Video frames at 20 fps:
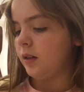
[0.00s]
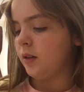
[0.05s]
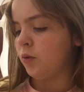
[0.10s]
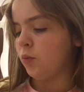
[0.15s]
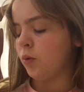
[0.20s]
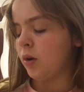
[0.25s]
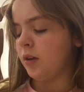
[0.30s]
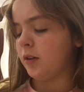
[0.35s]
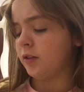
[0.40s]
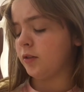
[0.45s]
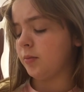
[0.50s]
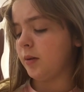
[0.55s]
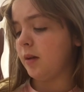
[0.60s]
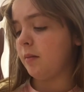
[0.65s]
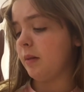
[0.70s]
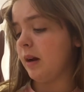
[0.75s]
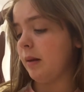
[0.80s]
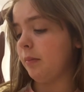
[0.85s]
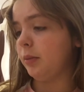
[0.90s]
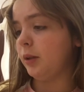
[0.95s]
It's made
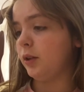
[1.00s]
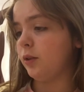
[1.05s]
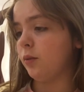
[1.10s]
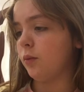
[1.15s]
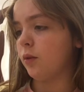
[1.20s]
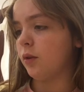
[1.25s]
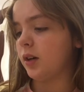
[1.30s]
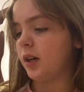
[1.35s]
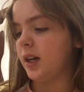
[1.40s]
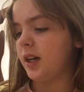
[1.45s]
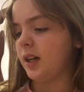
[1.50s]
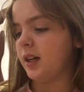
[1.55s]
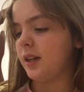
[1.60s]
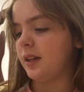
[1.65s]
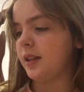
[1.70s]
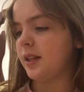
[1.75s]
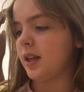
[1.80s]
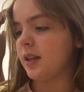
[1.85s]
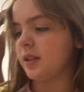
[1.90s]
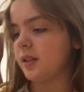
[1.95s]
by Blue Horn, and
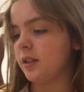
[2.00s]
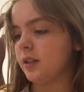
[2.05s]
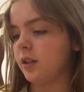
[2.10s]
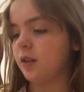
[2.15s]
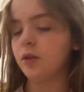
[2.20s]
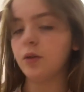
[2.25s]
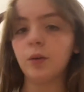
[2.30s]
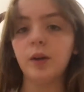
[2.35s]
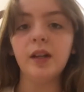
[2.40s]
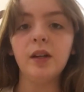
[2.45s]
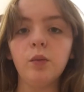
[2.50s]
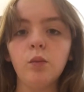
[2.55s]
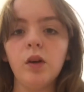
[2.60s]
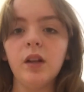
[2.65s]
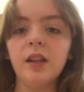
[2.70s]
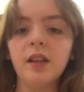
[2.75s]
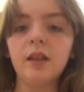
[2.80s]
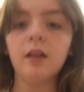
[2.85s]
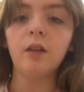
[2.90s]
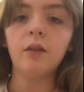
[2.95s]
it says it's a
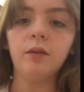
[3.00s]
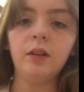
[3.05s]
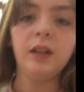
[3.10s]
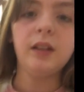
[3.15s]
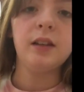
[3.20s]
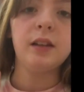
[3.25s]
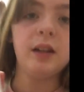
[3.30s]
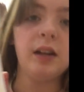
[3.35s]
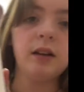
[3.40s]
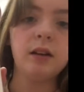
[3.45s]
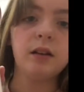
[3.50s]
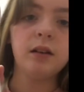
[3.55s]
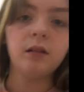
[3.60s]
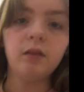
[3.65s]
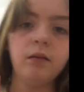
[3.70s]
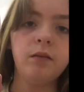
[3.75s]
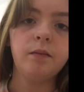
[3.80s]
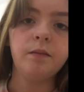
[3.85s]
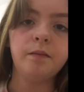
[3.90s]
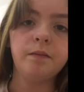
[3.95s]
3-in-1 selfie stick.
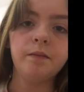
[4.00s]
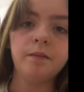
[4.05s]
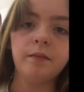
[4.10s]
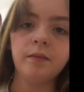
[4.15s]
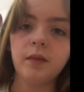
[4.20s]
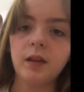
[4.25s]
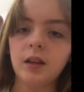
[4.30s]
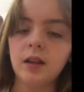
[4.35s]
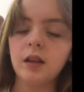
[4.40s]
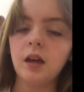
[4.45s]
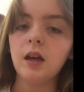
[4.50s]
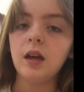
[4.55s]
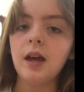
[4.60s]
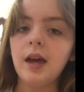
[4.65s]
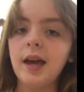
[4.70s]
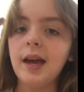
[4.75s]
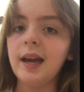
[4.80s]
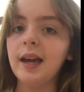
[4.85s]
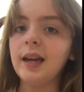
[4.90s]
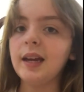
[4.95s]

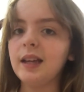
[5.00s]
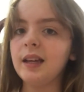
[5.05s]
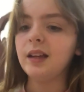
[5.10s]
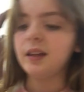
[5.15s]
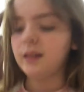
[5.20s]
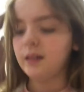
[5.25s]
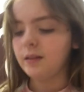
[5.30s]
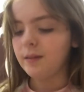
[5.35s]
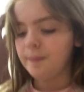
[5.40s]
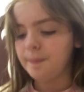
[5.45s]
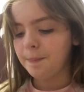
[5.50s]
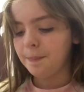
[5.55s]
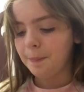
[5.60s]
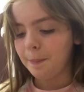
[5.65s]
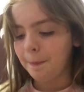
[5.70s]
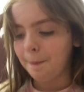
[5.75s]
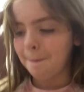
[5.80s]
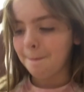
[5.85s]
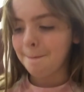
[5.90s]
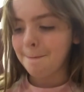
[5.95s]
And
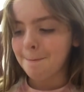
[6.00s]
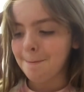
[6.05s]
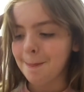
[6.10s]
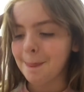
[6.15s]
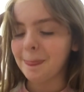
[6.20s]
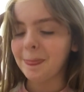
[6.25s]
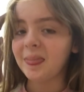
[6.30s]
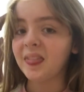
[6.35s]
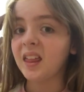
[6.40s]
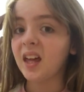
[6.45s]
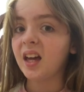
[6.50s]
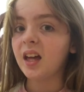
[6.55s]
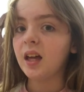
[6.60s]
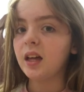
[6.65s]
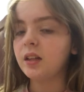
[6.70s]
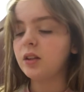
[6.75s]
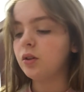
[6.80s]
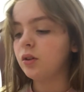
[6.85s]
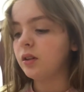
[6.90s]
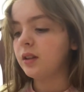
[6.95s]

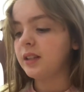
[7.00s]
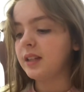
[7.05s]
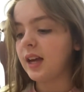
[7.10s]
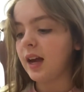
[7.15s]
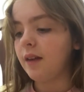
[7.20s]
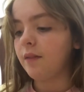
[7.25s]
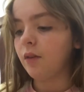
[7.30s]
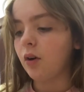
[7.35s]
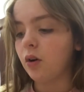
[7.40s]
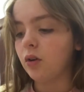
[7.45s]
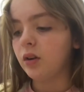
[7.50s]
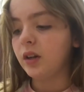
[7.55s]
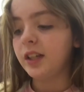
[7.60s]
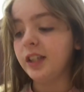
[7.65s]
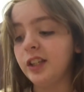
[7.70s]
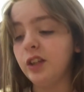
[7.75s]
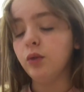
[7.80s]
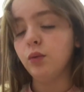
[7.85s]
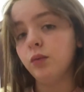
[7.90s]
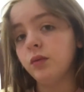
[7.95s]
as you can see, I've
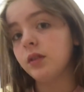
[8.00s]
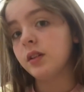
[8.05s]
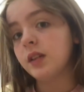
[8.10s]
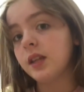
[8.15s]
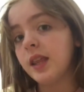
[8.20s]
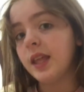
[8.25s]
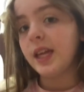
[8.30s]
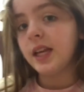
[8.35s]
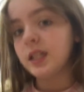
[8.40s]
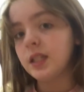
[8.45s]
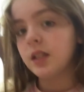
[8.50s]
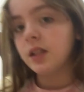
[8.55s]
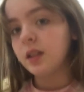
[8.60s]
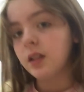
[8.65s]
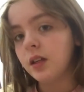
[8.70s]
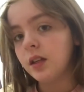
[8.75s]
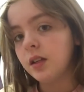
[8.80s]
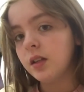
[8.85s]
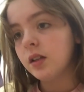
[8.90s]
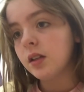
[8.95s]
already used this,
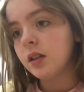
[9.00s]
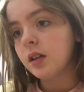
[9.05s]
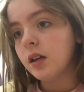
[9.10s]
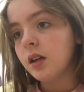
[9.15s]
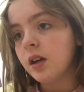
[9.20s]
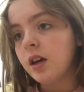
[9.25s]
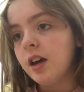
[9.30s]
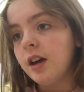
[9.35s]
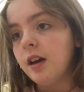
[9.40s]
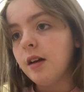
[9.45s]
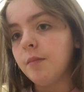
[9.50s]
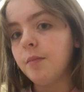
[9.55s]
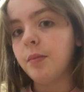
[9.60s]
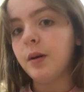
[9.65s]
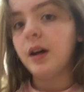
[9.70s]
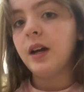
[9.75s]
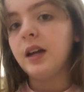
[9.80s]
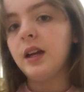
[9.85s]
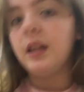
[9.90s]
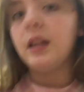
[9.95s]

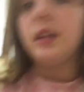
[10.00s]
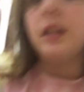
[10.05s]
but